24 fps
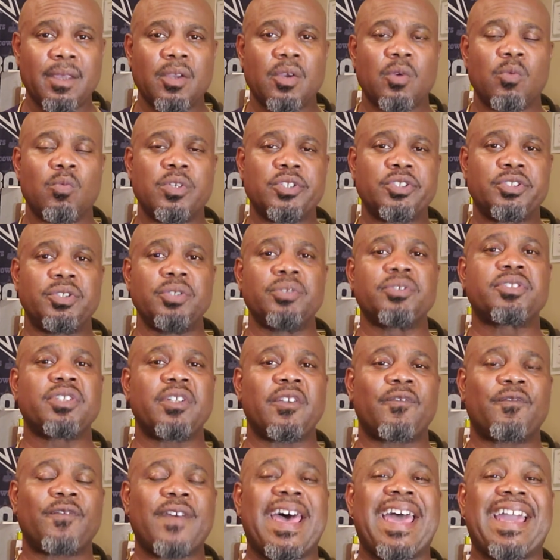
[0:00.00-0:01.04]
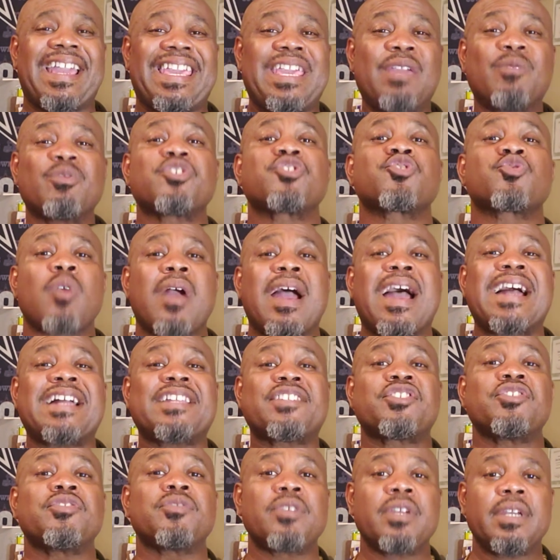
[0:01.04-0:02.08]
was due to the fact he was trying
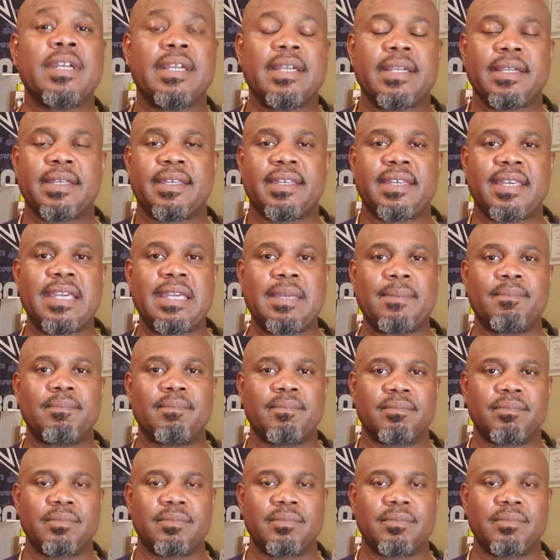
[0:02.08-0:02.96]
to keep